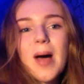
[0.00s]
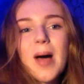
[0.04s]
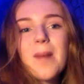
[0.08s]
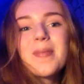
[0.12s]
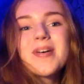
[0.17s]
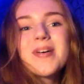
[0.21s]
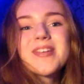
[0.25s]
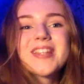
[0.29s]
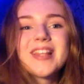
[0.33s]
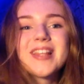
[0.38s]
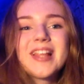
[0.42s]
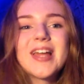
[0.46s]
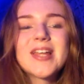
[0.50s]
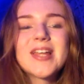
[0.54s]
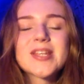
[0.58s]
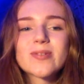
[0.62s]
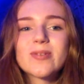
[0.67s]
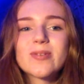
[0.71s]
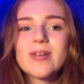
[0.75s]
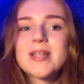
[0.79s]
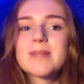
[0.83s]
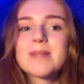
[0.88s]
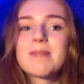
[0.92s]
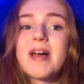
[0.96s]
up is the
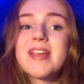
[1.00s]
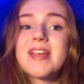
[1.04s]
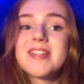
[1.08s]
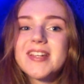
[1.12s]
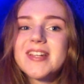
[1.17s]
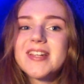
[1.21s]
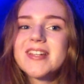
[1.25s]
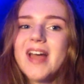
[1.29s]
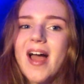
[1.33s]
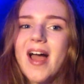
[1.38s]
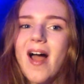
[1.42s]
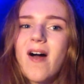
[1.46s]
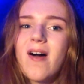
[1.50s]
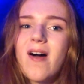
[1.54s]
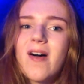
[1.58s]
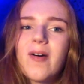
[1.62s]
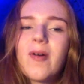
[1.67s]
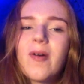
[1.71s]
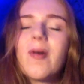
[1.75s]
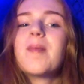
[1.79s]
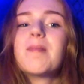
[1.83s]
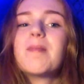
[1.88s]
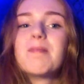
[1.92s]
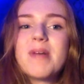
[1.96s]
latest release by
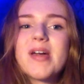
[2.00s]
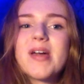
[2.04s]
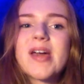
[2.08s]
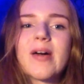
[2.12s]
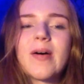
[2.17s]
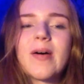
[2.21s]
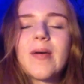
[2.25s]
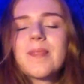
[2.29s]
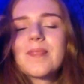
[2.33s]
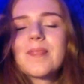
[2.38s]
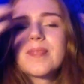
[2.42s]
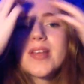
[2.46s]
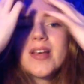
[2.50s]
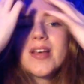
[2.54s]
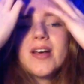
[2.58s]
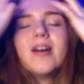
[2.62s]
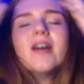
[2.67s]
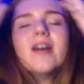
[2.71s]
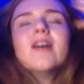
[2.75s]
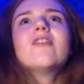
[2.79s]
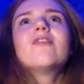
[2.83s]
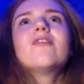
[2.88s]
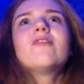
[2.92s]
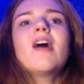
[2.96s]
Z-Tao, Bigger.
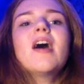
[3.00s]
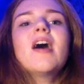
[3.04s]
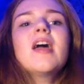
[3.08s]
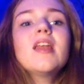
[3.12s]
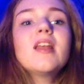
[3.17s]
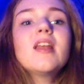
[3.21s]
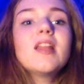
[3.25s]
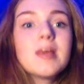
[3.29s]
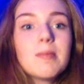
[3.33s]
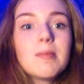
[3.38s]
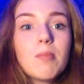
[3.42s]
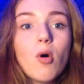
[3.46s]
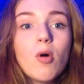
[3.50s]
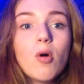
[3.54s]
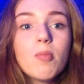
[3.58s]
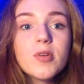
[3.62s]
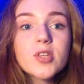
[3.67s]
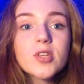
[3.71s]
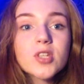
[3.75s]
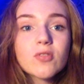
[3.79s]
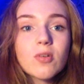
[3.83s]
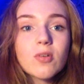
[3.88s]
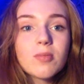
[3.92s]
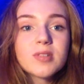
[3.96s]
Finally, more
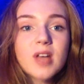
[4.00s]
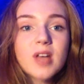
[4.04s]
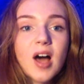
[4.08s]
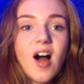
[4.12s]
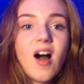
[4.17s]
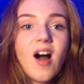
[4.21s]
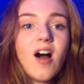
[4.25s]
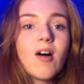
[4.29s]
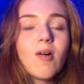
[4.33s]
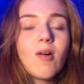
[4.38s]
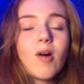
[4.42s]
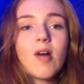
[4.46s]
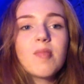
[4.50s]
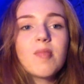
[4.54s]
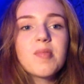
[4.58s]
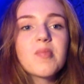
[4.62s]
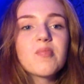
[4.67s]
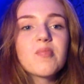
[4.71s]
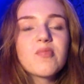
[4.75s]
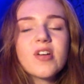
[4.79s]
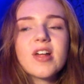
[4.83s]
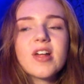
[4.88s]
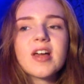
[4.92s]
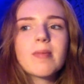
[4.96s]
music from Tao. I've
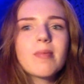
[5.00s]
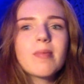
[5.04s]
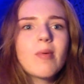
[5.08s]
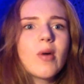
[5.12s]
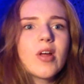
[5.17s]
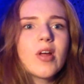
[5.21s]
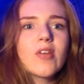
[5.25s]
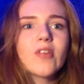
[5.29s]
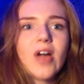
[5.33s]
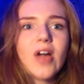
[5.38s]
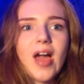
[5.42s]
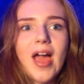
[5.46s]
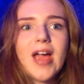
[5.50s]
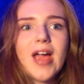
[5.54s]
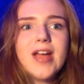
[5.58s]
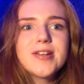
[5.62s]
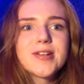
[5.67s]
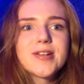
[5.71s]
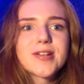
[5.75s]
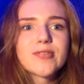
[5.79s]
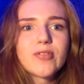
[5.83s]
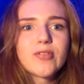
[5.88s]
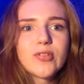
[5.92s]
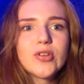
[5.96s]
been waiting for
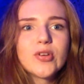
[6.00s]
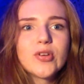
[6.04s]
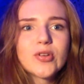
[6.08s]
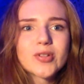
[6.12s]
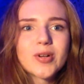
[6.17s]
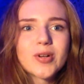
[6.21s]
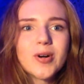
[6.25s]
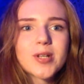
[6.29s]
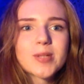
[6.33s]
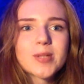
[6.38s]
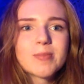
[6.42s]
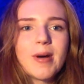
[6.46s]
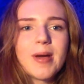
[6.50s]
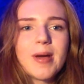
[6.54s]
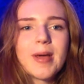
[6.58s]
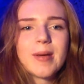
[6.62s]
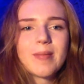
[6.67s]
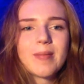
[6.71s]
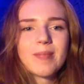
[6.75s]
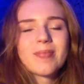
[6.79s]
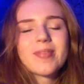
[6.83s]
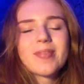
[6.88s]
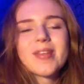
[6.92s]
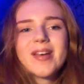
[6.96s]
ages for new songs by
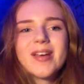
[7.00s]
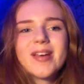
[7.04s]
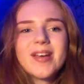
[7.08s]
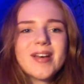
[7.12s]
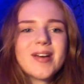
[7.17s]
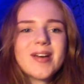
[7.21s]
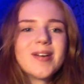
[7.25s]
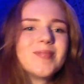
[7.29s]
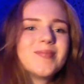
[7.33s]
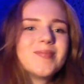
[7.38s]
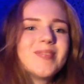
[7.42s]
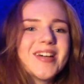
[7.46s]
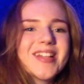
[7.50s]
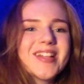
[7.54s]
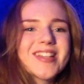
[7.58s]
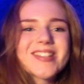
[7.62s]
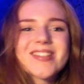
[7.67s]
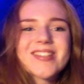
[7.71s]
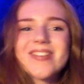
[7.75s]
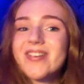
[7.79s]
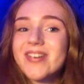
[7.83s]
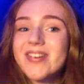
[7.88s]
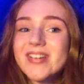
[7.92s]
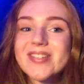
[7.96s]
him, but
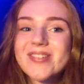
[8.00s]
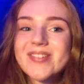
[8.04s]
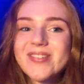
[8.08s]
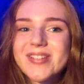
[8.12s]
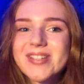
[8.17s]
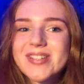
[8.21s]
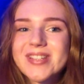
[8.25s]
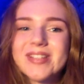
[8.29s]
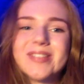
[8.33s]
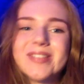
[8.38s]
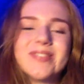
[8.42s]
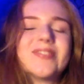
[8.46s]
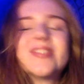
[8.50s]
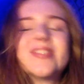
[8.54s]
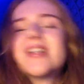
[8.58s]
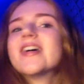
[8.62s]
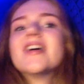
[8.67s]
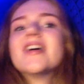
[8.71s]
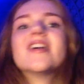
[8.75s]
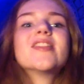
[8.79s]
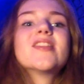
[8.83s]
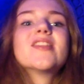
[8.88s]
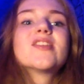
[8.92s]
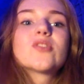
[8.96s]
this song is awesome.
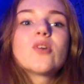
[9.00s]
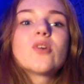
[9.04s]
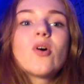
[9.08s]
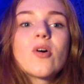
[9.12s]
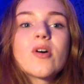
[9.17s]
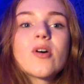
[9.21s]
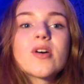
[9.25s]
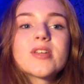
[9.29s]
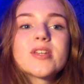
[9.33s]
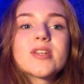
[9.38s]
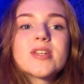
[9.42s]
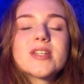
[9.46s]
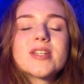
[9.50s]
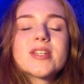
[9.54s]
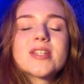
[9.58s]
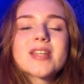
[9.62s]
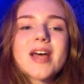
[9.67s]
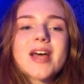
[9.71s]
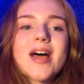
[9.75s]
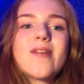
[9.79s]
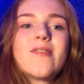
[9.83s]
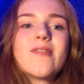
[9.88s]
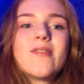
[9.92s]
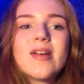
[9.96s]
The song is
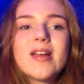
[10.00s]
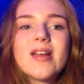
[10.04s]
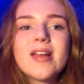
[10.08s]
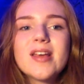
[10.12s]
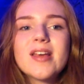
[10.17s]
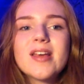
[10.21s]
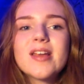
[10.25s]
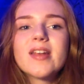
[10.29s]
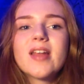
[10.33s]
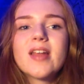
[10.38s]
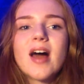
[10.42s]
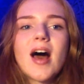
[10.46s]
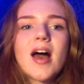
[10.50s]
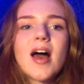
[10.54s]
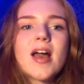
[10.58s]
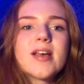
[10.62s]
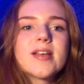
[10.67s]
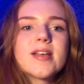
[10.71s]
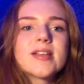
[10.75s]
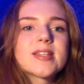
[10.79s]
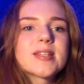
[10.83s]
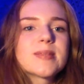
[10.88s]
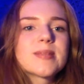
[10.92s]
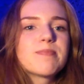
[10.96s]
a really
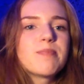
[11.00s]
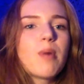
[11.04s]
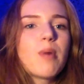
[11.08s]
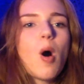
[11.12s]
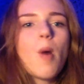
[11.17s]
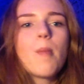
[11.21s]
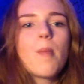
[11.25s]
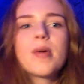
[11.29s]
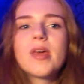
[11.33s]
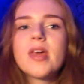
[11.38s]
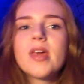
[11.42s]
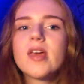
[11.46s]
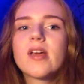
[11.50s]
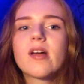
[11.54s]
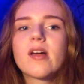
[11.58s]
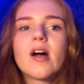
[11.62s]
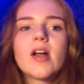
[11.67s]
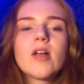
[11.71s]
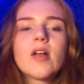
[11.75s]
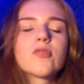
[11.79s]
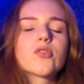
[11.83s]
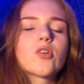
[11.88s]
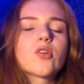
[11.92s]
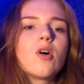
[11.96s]
nice, poppy
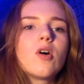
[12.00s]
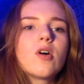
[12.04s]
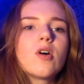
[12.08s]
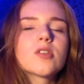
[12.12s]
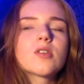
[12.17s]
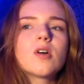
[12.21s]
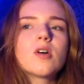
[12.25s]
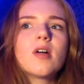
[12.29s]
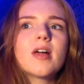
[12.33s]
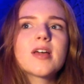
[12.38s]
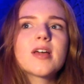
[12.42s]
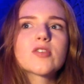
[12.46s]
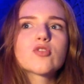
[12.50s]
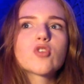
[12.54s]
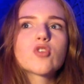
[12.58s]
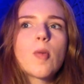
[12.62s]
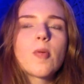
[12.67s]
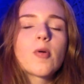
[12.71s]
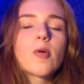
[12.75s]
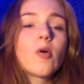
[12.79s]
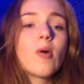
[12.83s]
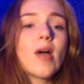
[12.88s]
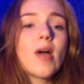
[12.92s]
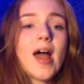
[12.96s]
kind of, it's got like
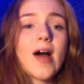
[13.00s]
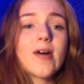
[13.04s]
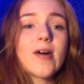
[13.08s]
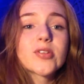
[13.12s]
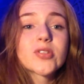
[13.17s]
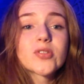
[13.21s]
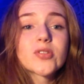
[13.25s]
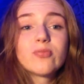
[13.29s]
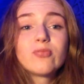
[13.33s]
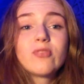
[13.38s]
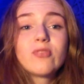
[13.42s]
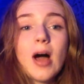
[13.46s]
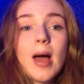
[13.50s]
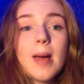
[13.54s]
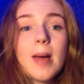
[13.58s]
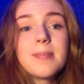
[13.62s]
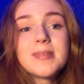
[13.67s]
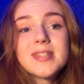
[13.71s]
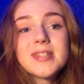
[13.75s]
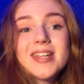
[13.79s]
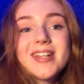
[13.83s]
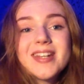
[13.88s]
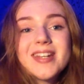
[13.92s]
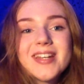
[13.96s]
tropical house
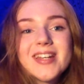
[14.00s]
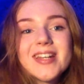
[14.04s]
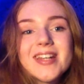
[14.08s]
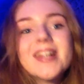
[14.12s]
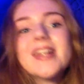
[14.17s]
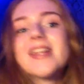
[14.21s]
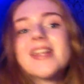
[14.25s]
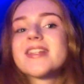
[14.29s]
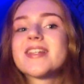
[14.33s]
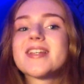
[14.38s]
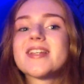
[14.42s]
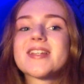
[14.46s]
vibes in it, and it's